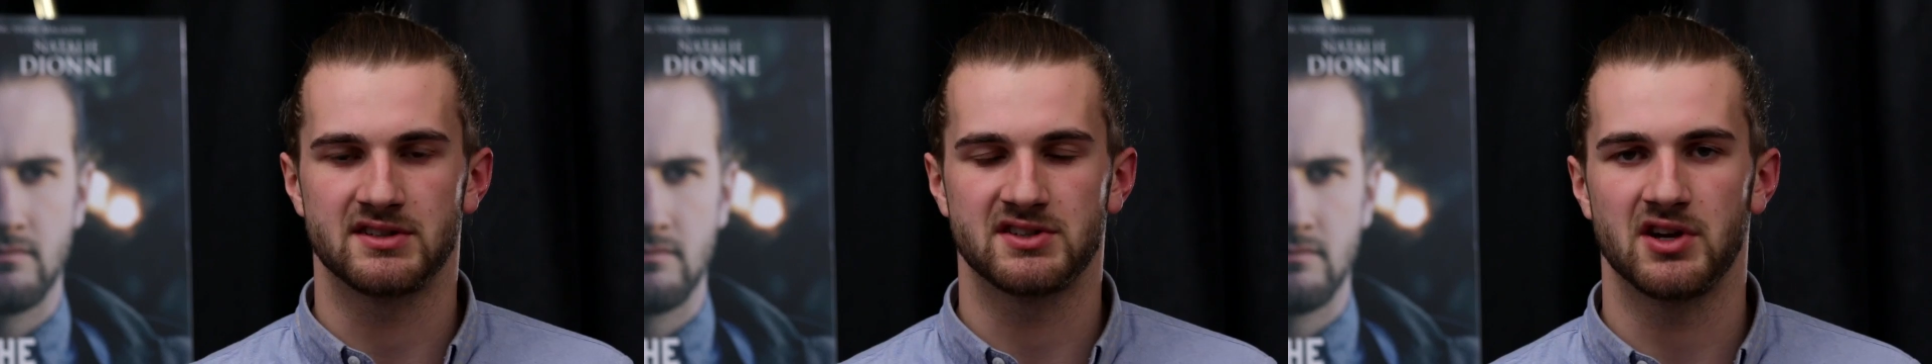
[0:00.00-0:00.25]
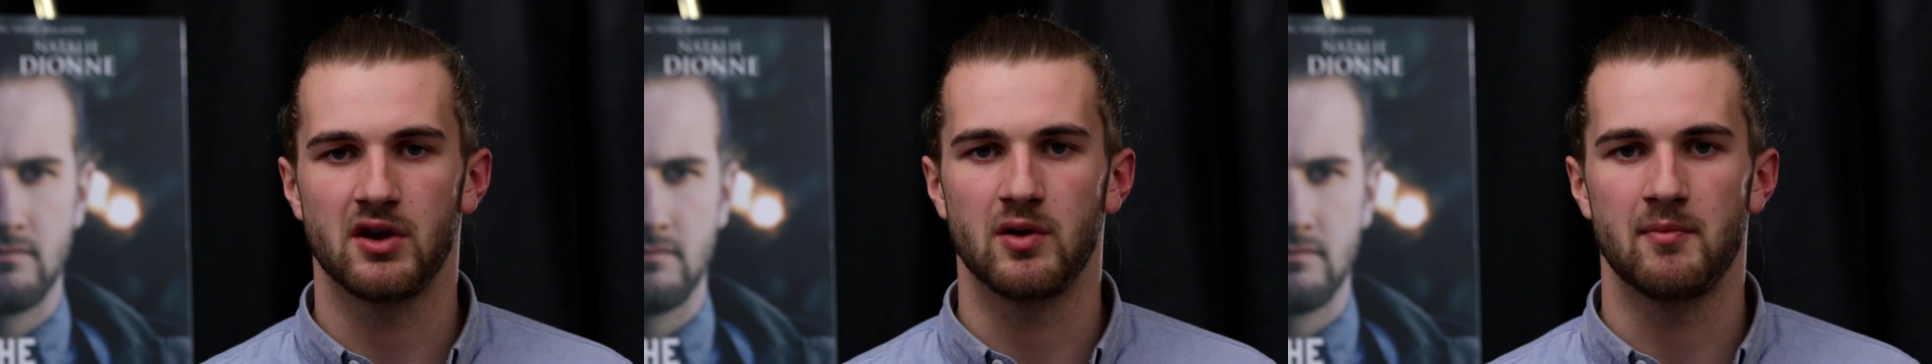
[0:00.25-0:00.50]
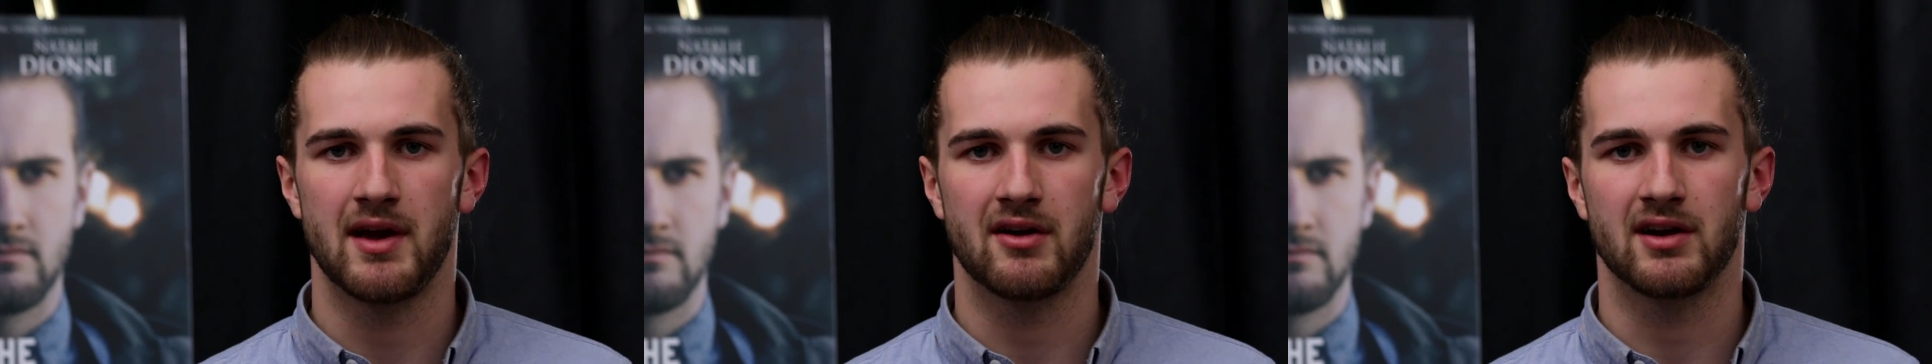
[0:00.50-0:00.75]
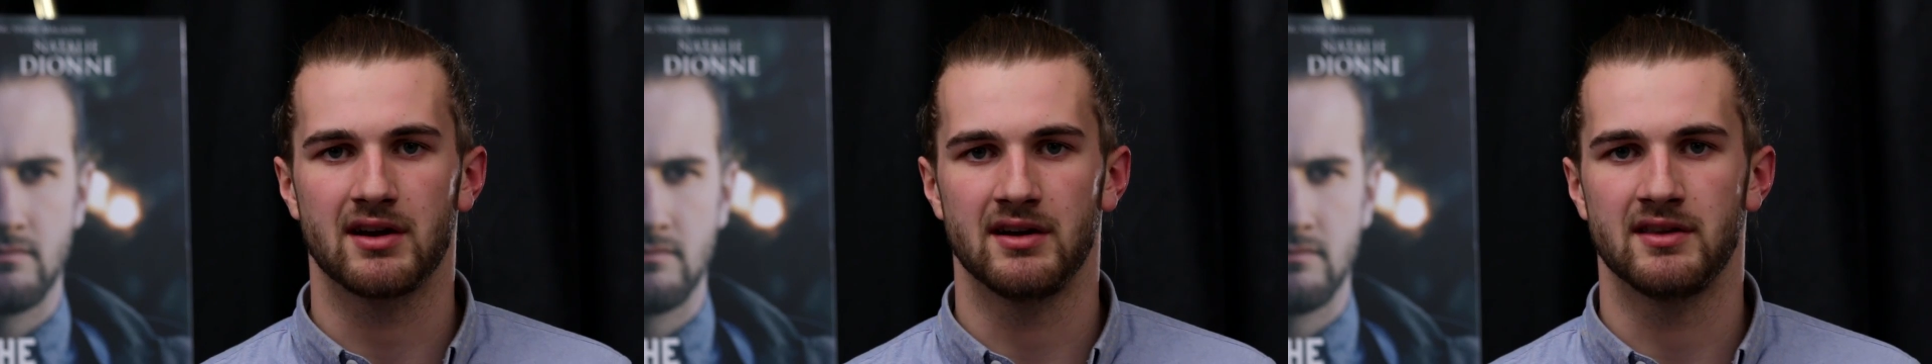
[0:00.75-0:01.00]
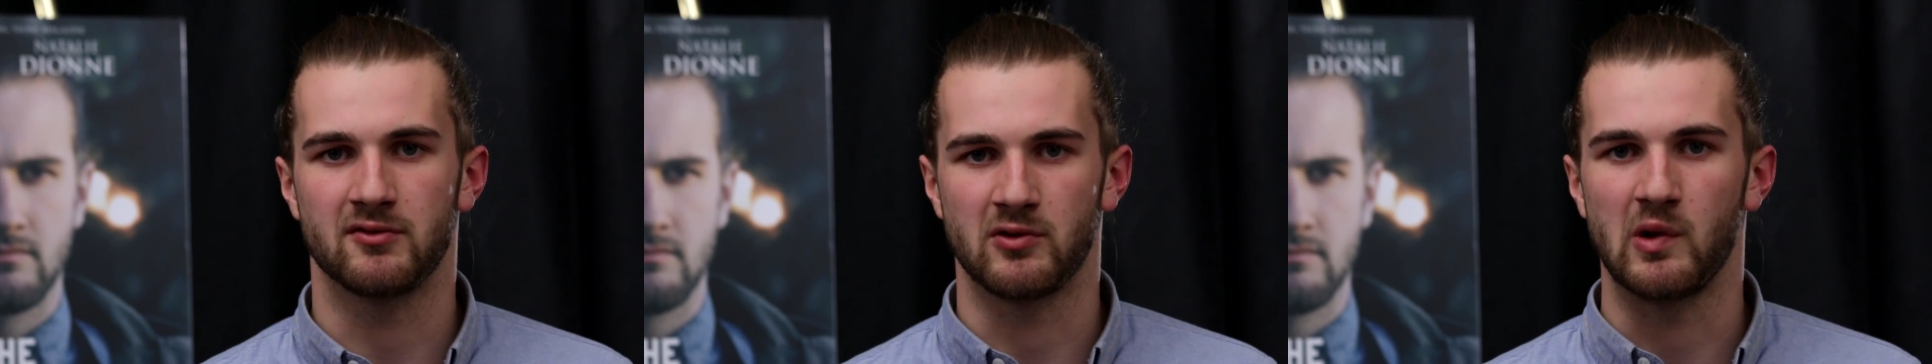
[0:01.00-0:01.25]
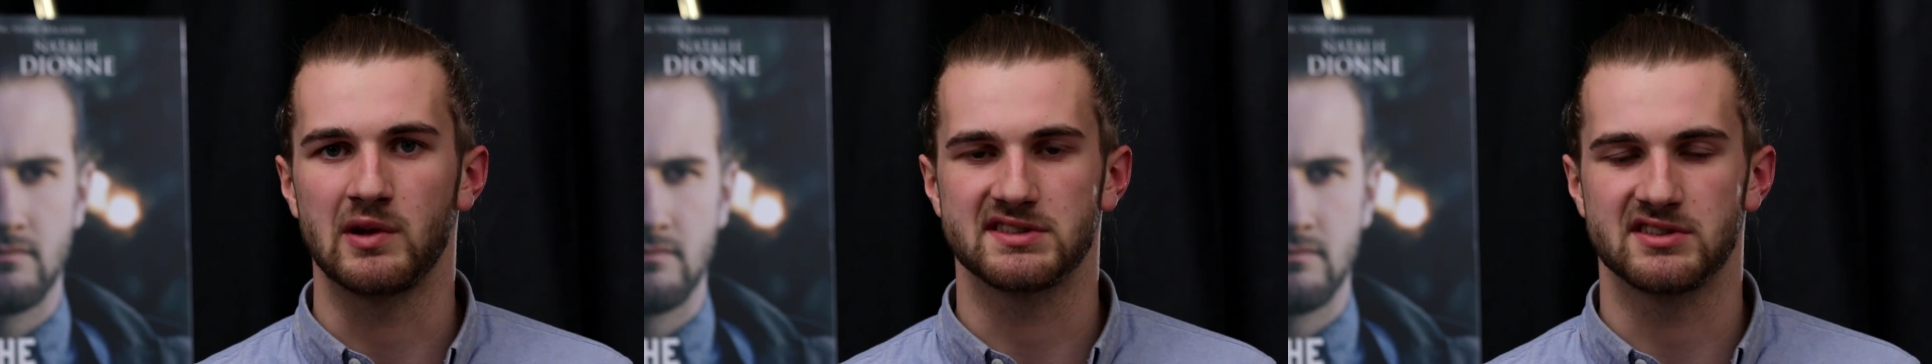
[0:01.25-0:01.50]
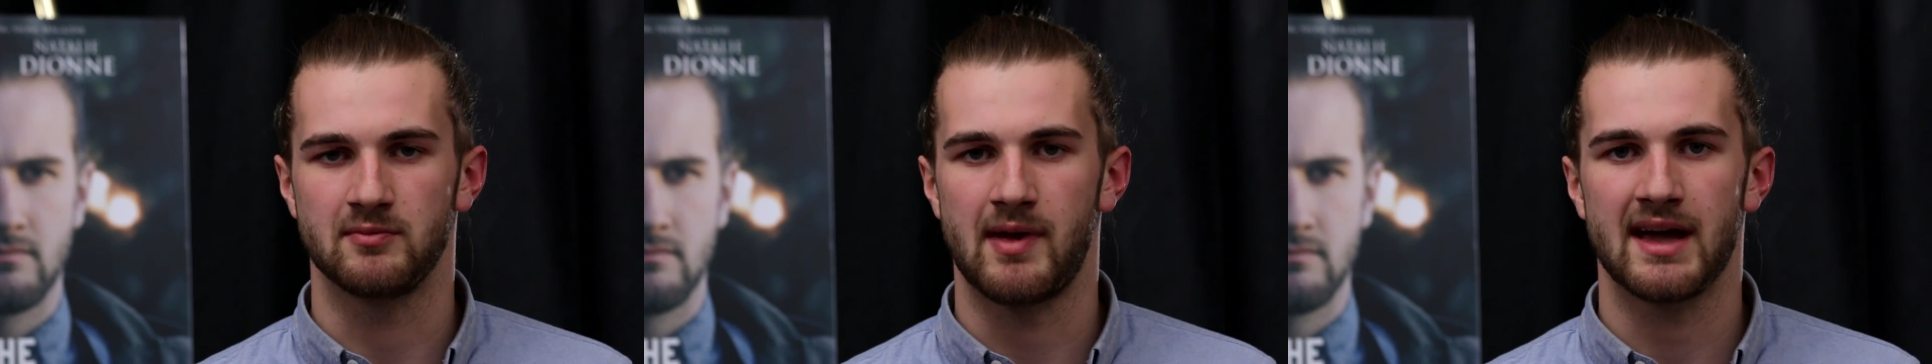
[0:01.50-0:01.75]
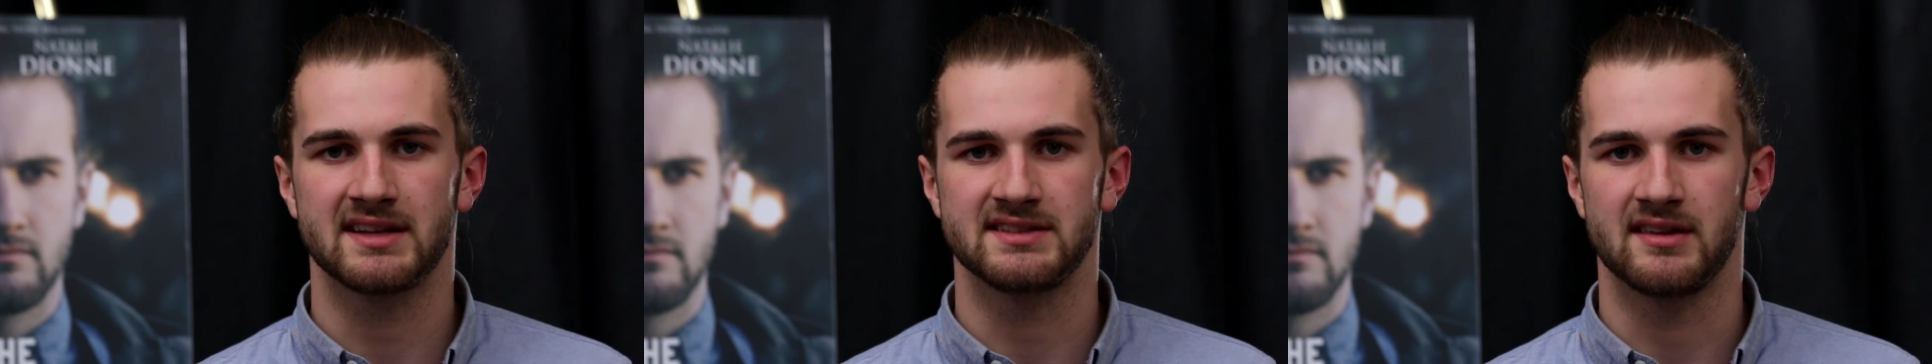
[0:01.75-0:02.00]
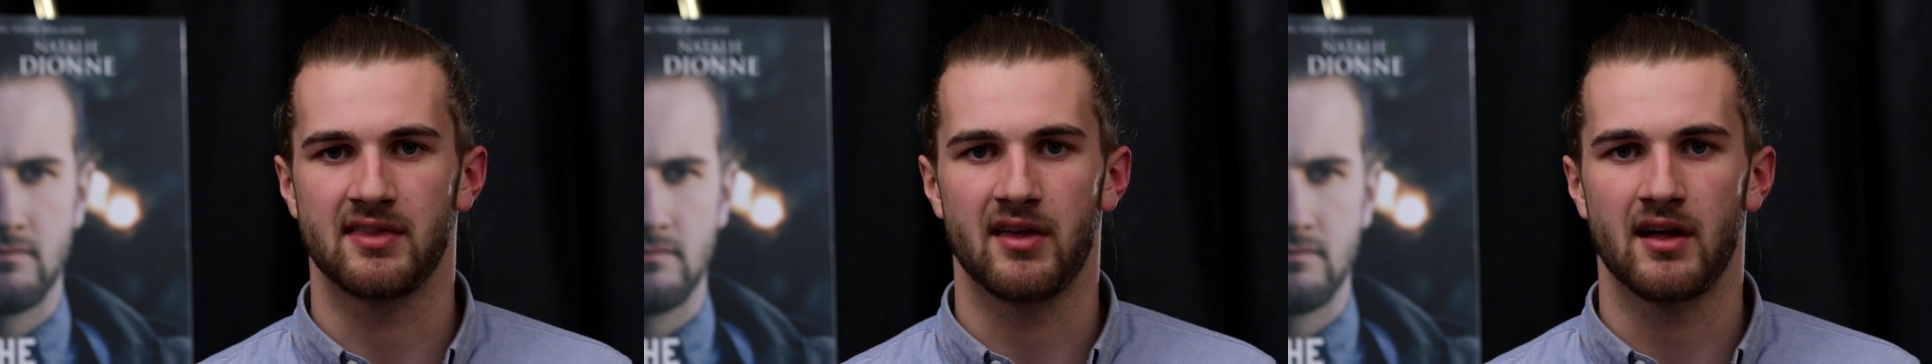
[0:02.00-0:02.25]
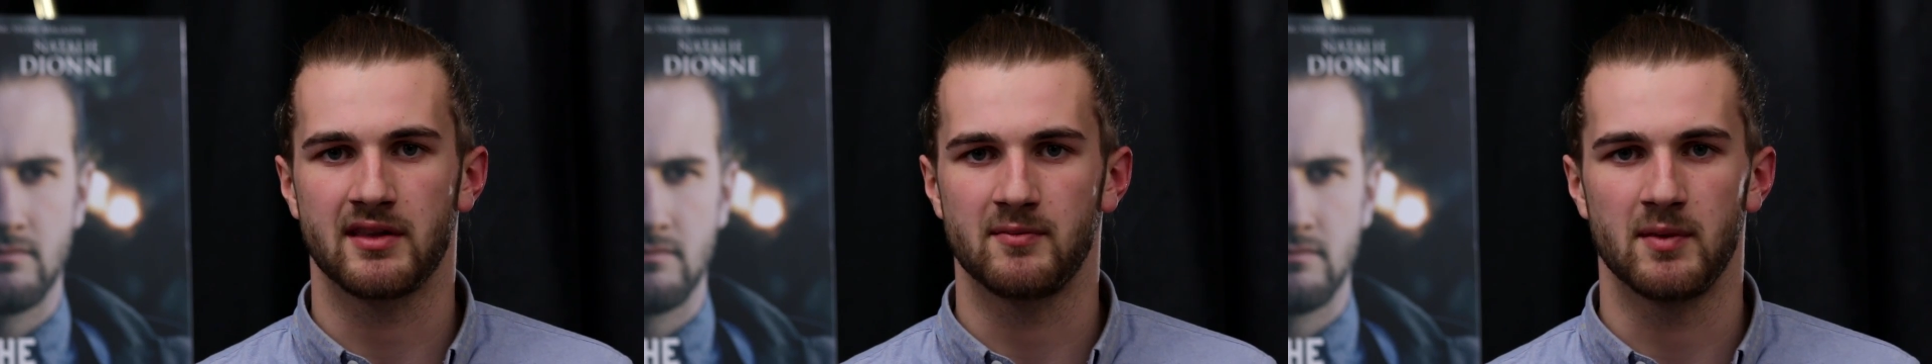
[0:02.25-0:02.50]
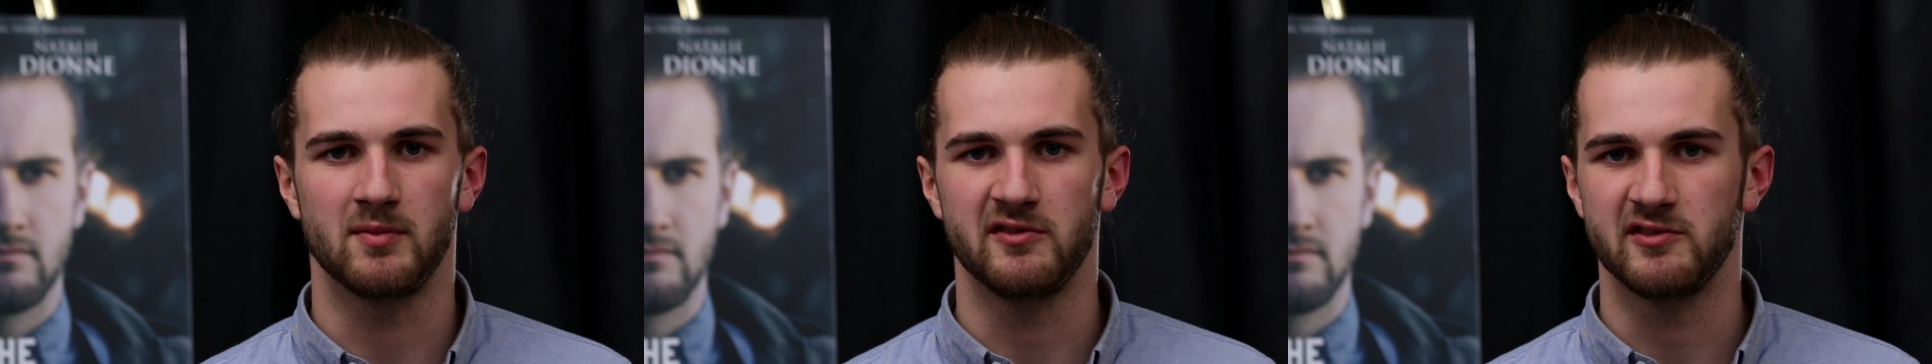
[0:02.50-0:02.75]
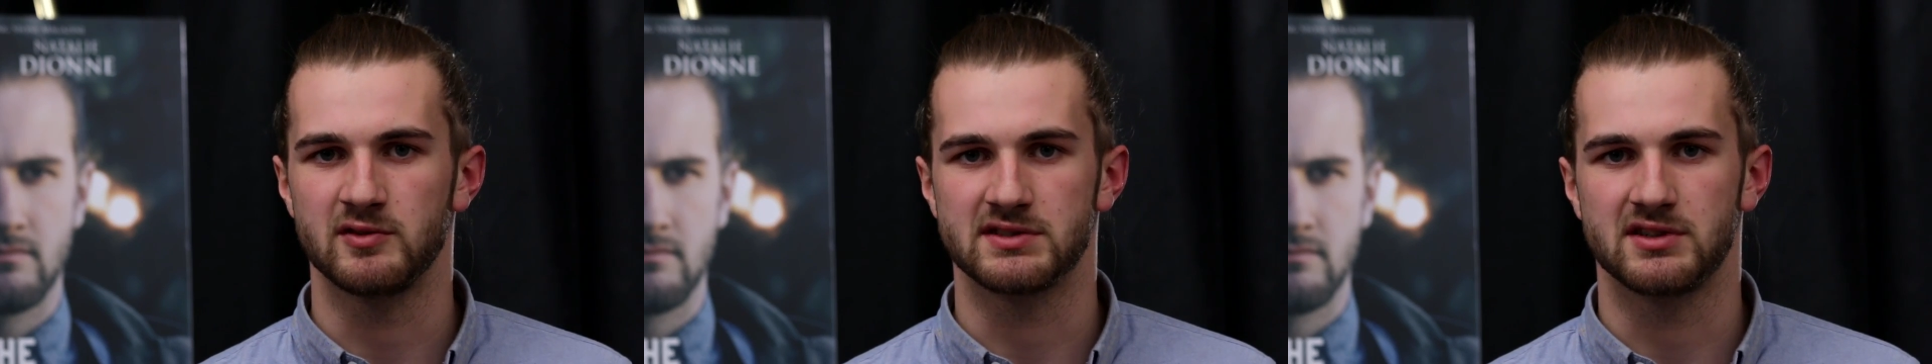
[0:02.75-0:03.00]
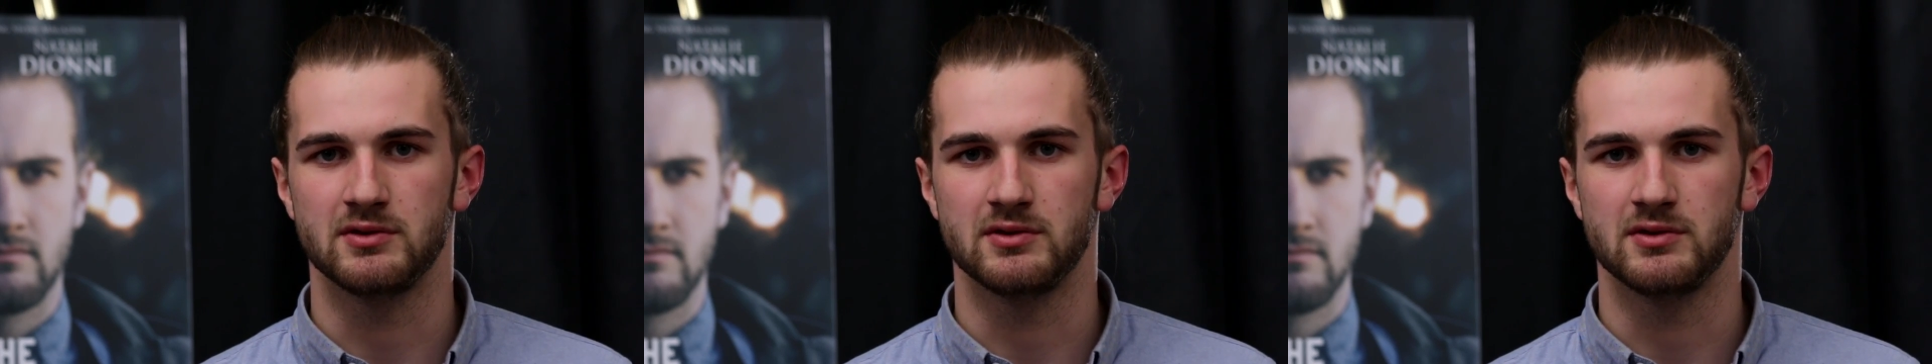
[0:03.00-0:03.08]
show America that Rolling Stone magazine thought that my movie was